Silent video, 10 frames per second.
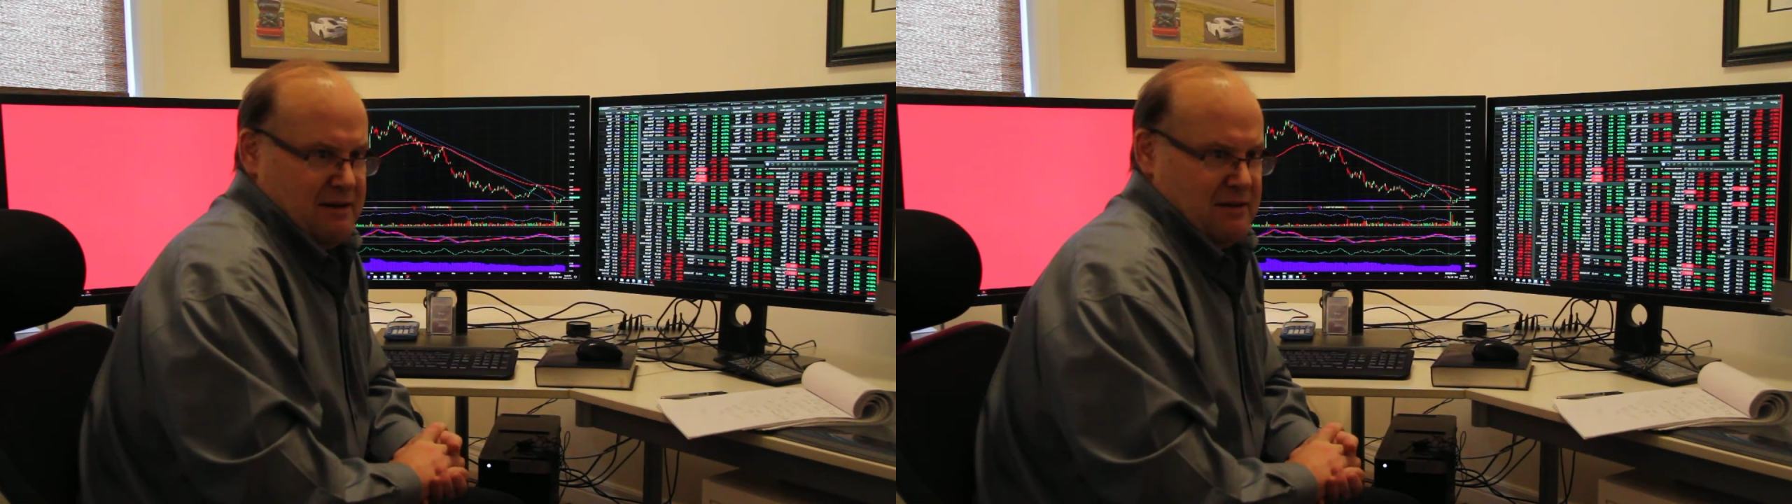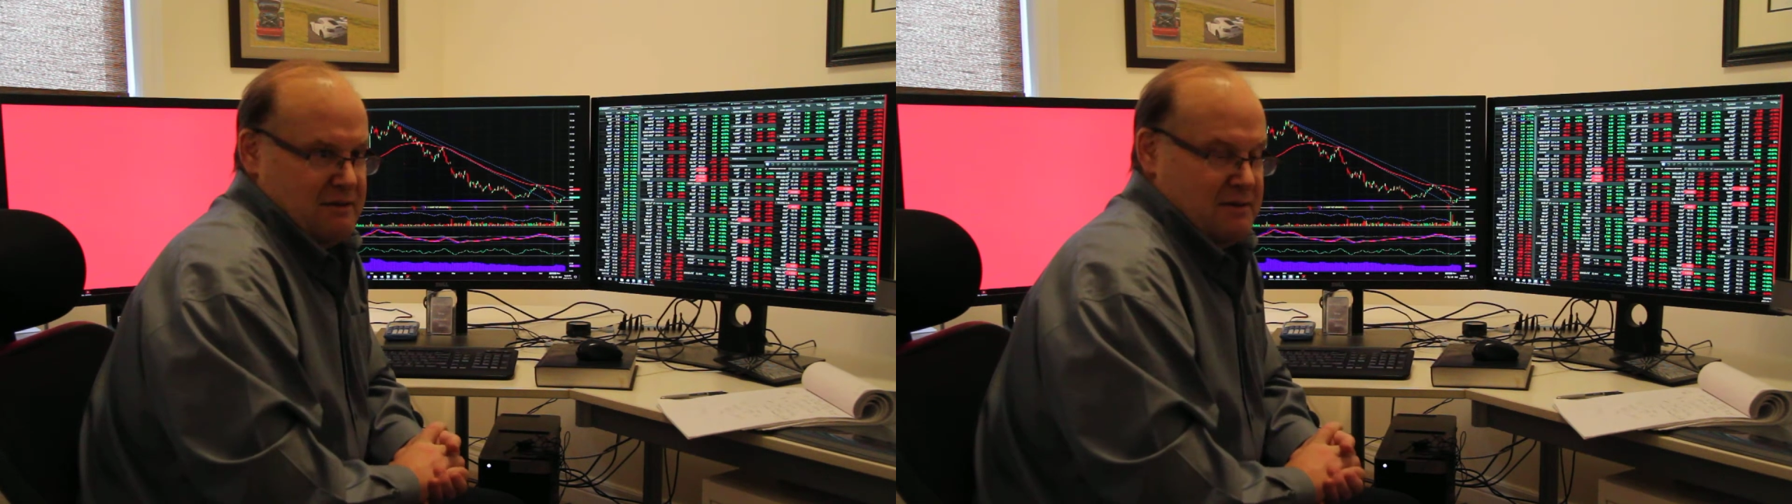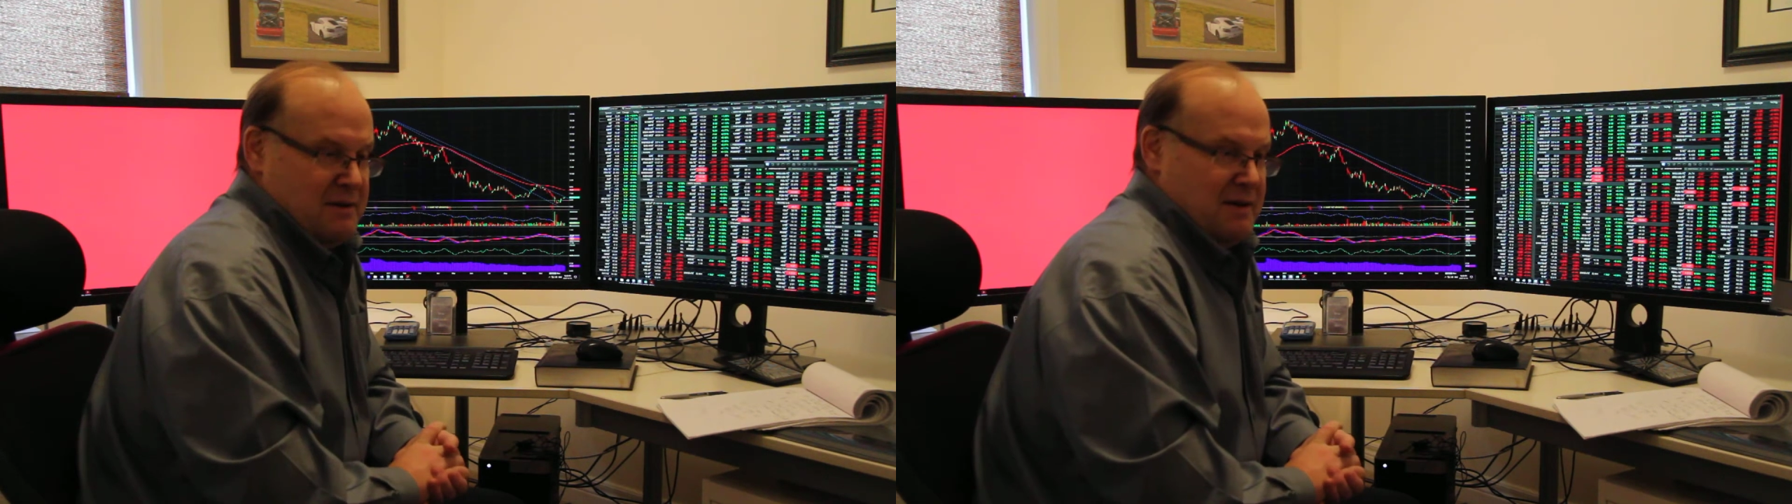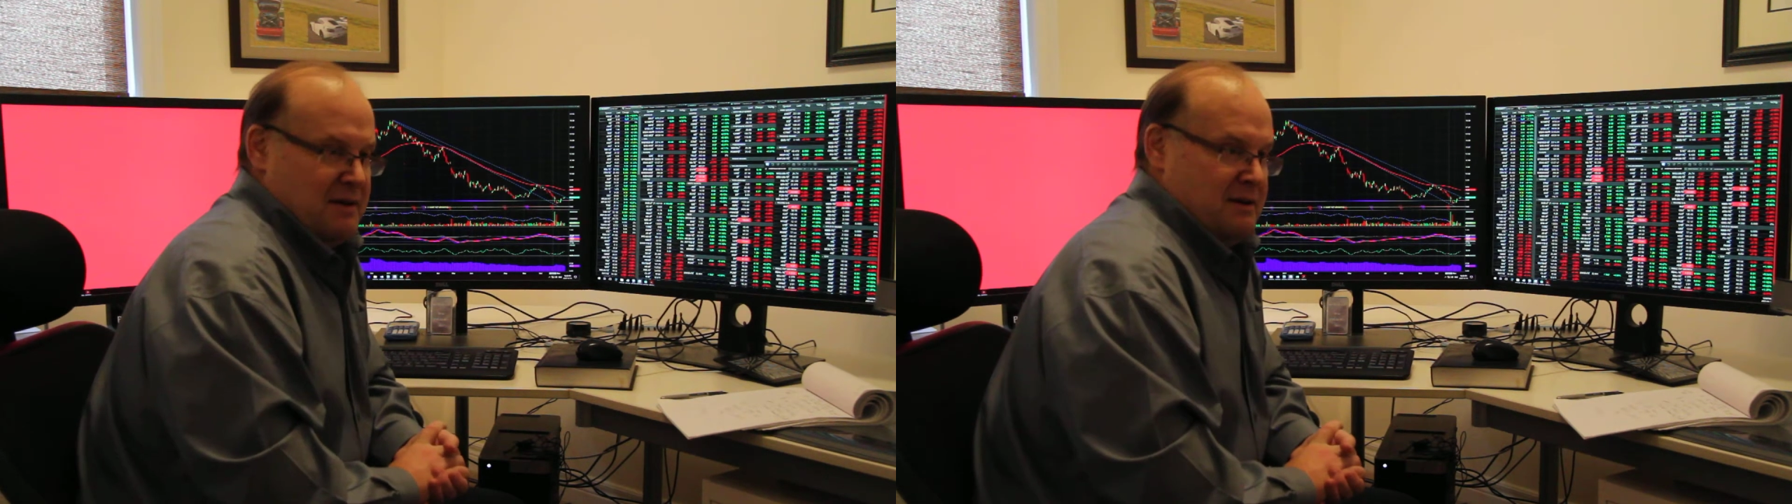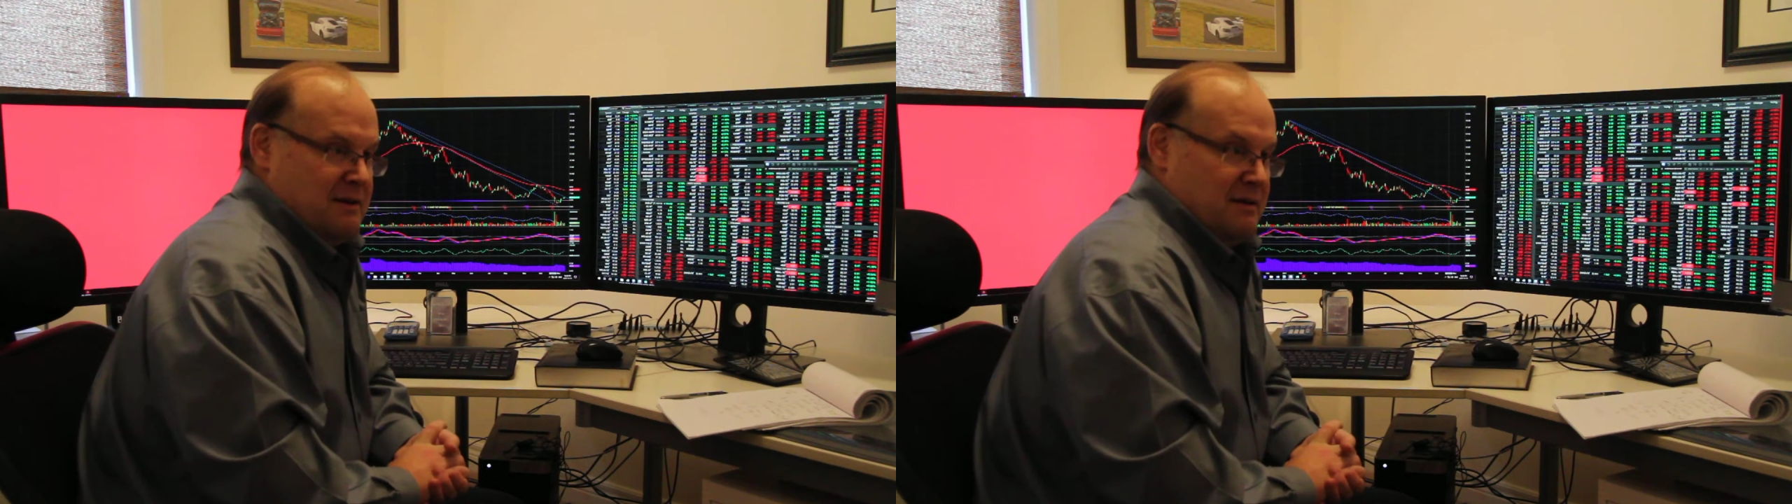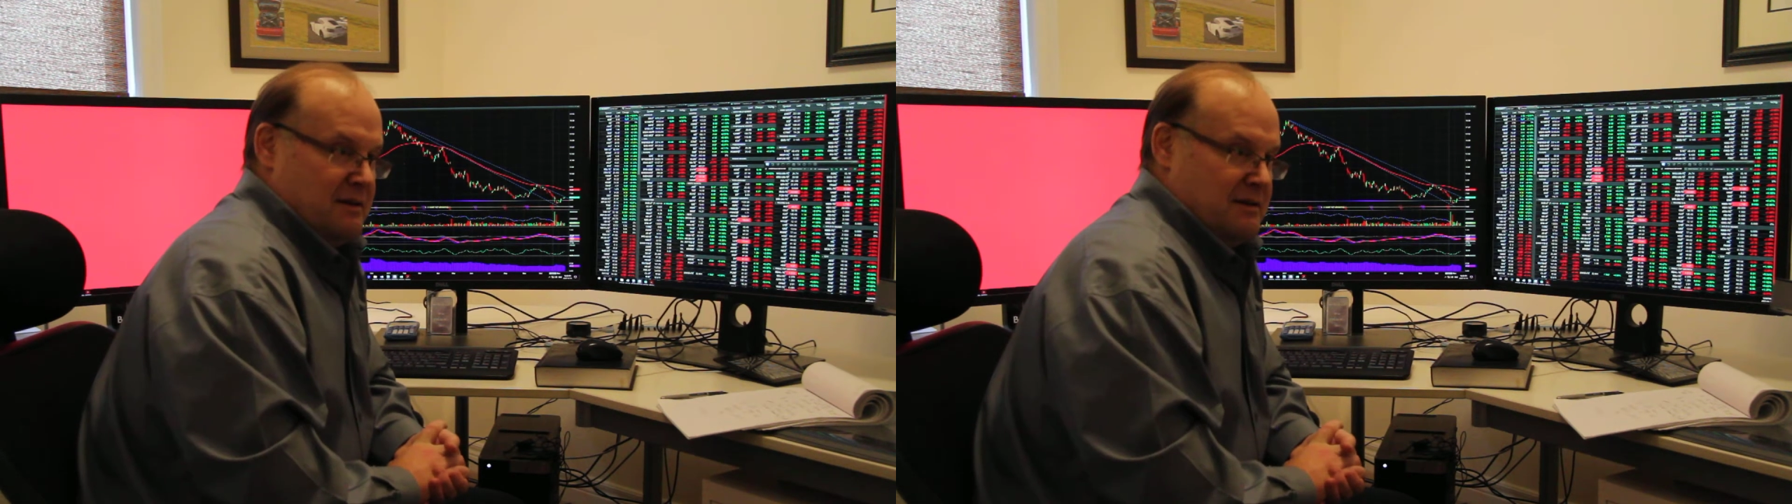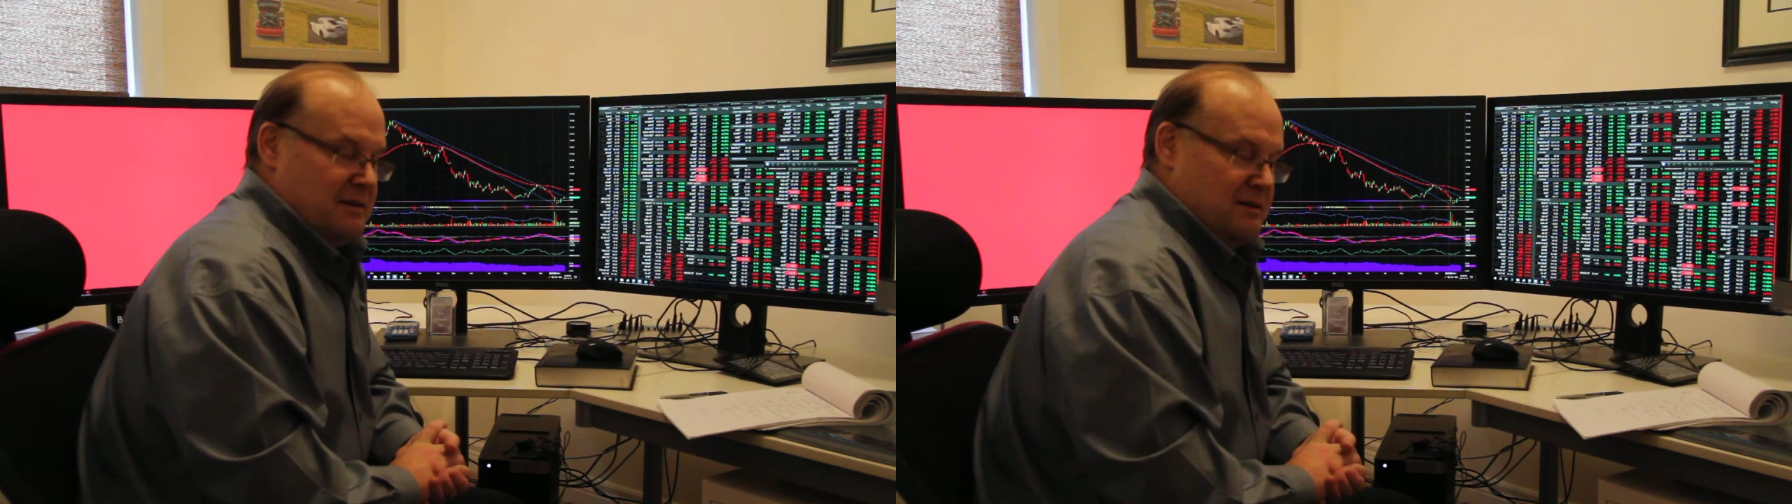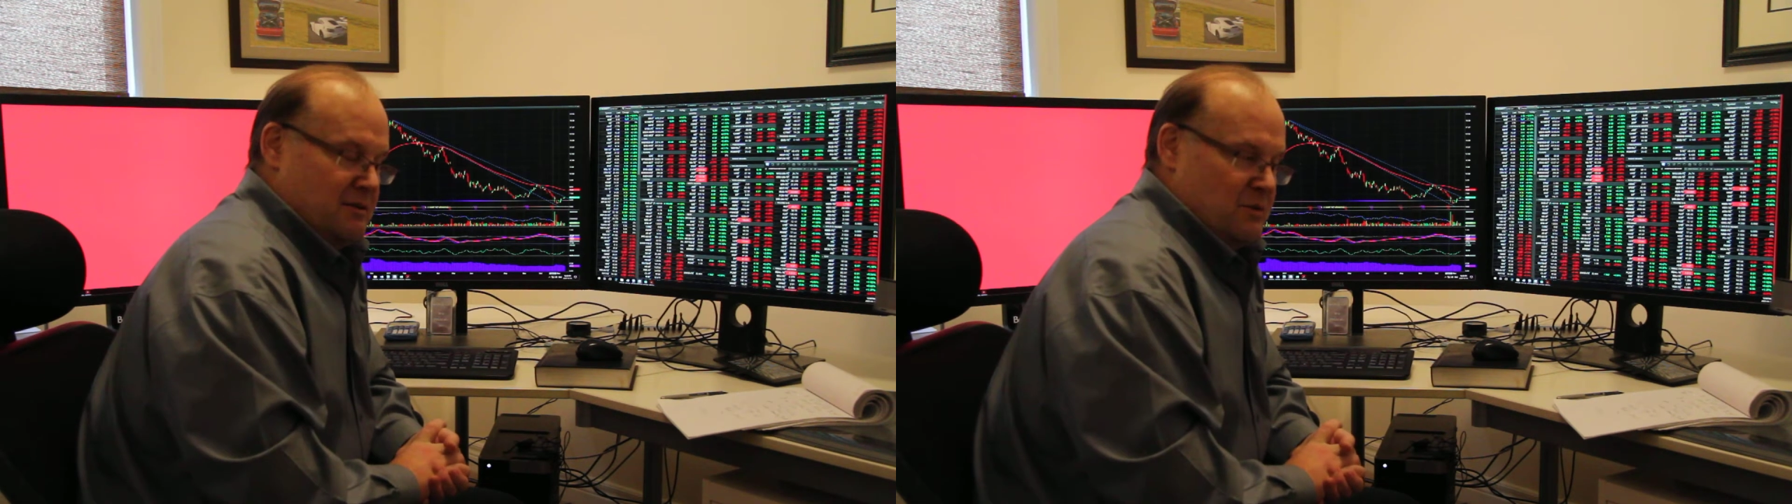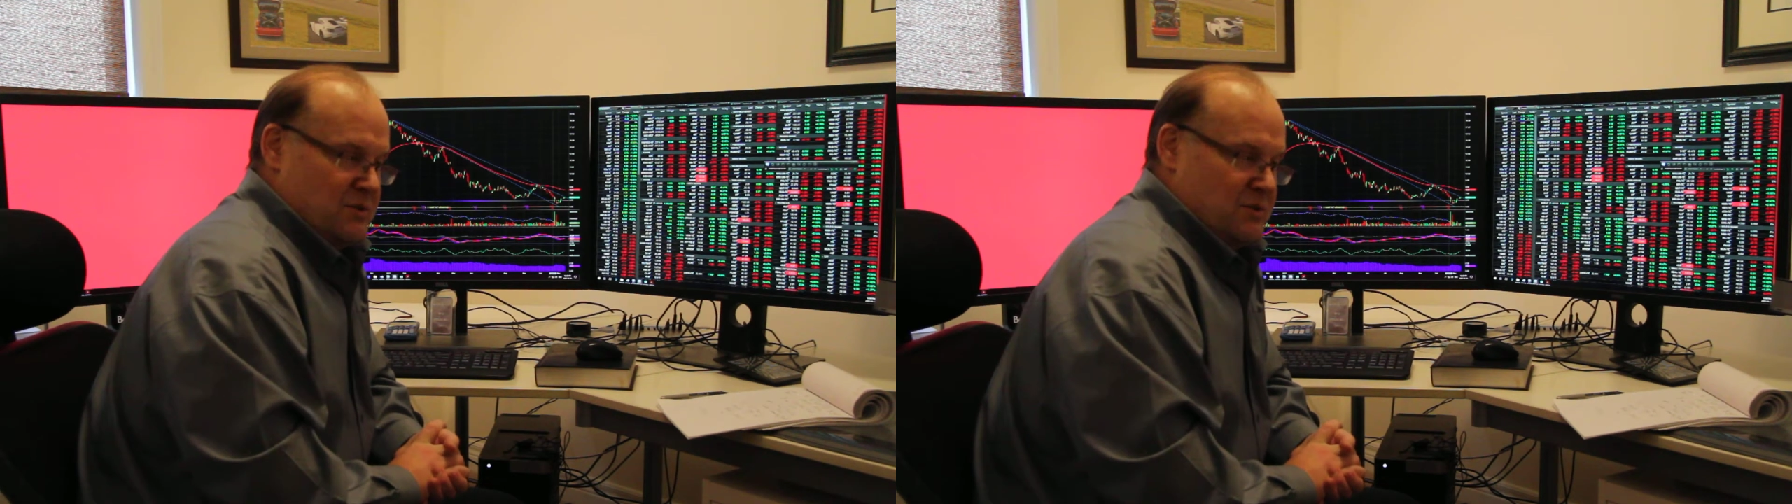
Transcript: or a low